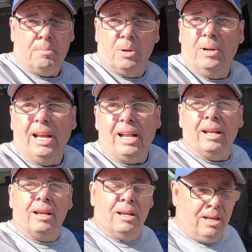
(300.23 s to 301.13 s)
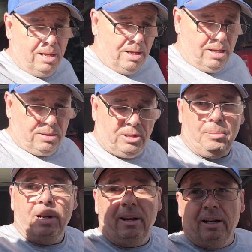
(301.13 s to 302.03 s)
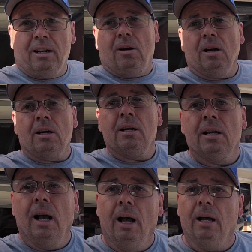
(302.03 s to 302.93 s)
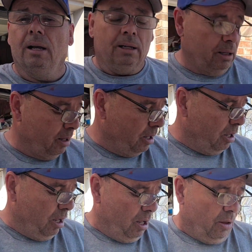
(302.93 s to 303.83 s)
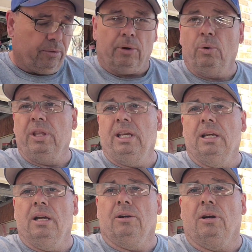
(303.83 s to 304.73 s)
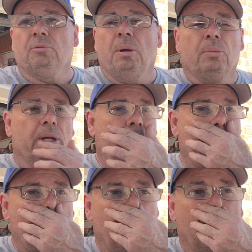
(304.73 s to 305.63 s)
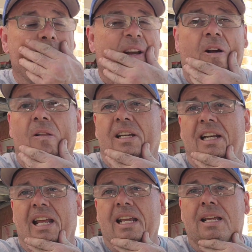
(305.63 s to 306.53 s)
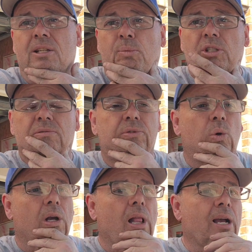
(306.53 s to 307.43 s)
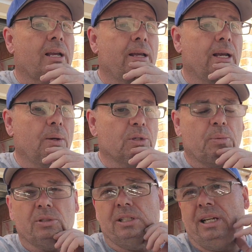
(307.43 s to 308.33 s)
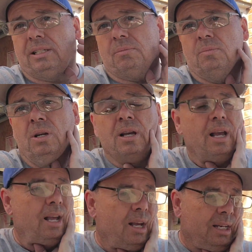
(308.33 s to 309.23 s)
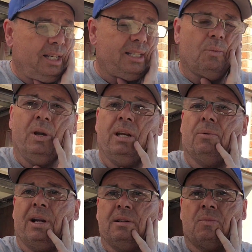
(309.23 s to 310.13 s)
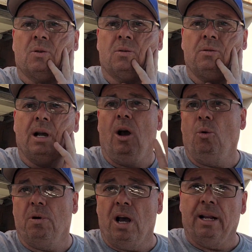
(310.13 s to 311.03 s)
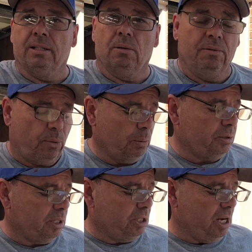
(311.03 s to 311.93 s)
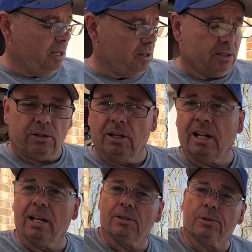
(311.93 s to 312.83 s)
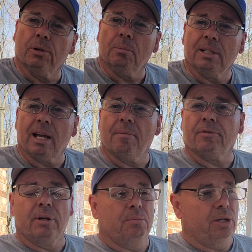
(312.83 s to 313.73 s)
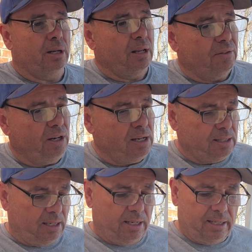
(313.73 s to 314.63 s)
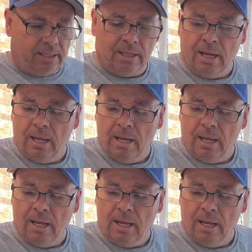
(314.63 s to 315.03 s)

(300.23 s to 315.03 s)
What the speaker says: I'm gonna go ahead, drop it down in the car, throw the cross member in it, and I might call it a day. It's pushing 4 o'clock. We're supposed to get some decent wind and rain tomorrow. I hope not. It's only 40% chance. It's going to kind of screw up my time frame, but if it does, it does.